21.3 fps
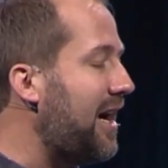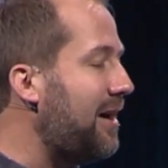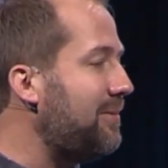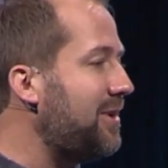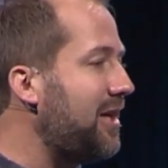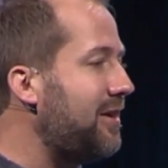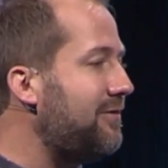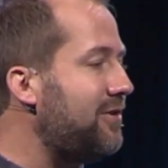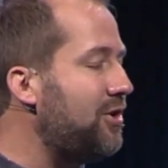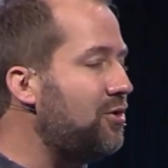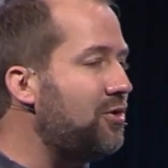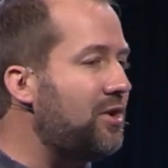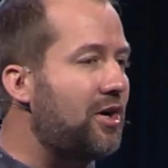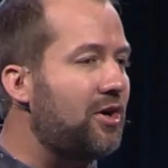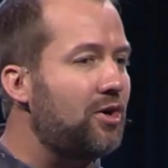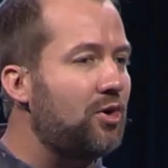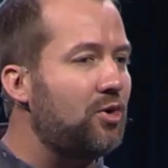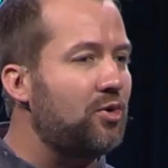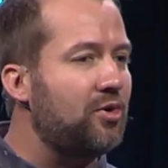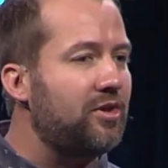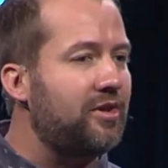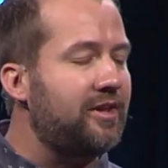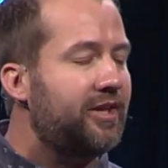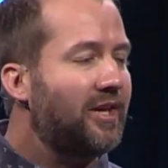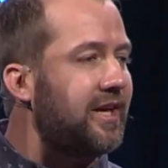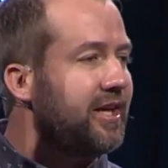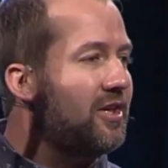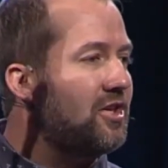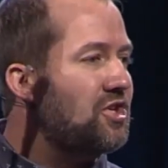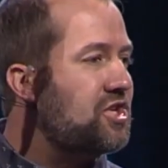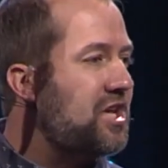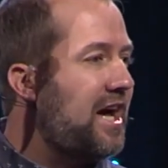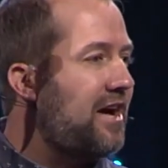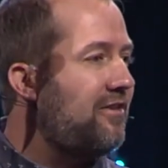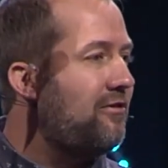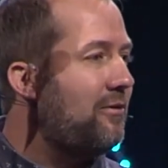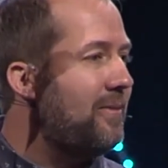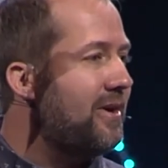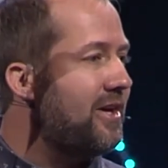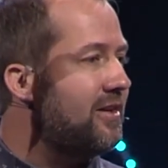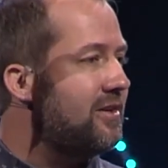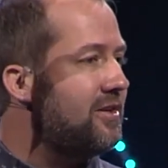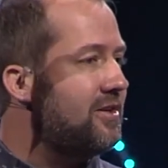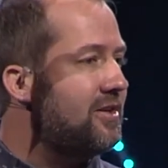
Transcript: How many of you know the English alphabet?